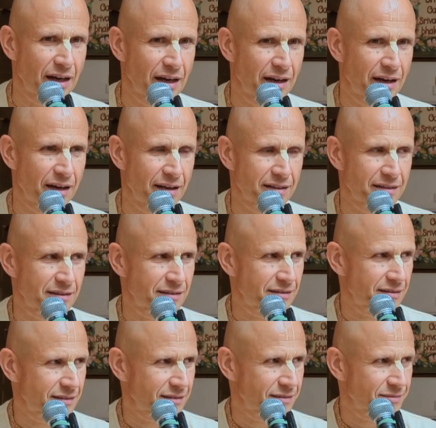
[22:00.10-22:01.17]
And
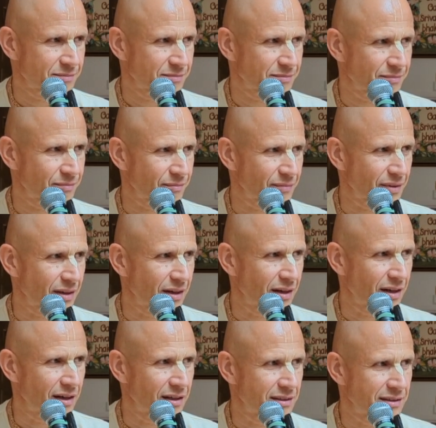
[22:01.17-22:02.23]

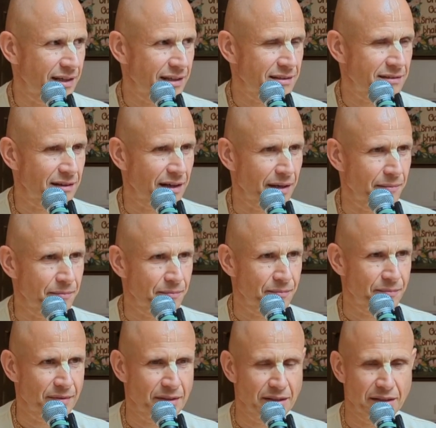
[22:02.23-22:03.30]
at that time,
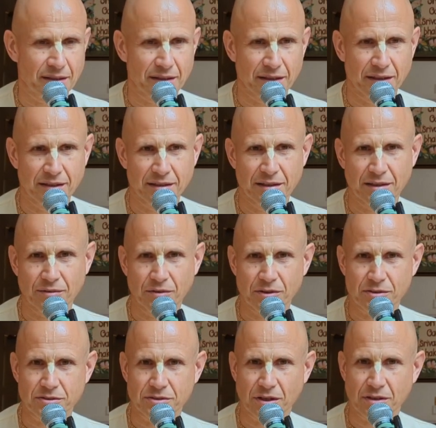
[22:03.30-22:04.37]
India
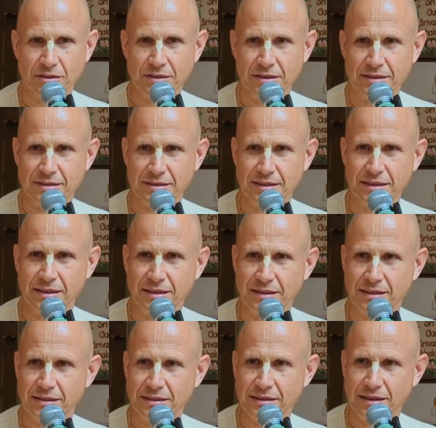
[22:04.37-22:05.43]
was not a single
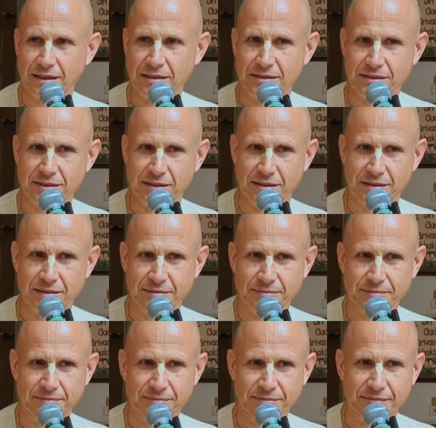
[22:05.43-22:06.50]
country.
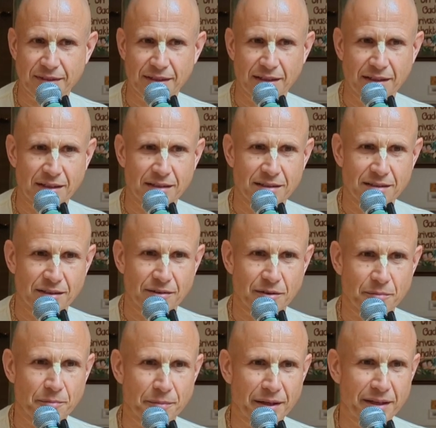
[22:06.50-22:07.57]
There were
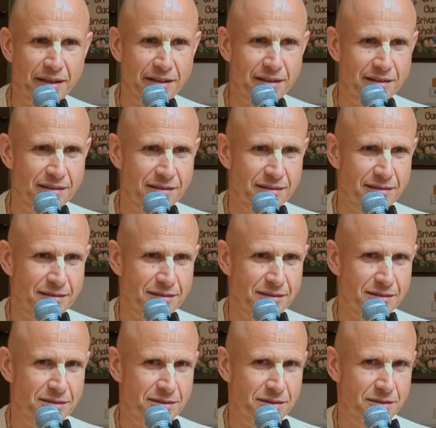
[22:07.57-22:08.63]
many
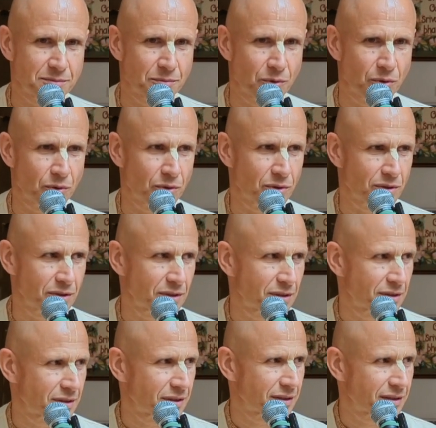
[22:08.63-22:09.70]
small
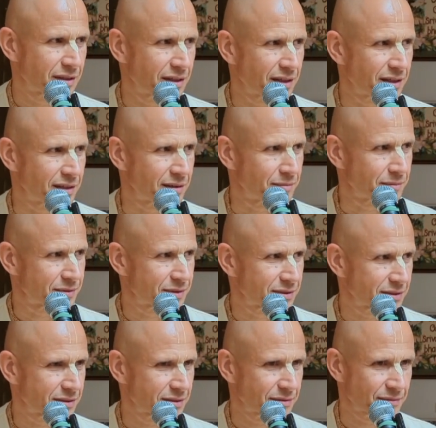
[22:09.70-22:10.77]

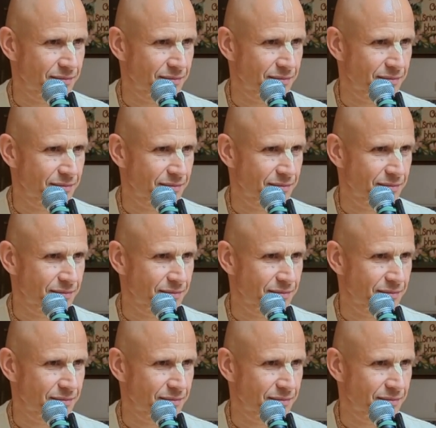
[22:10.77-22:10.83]
kingdoms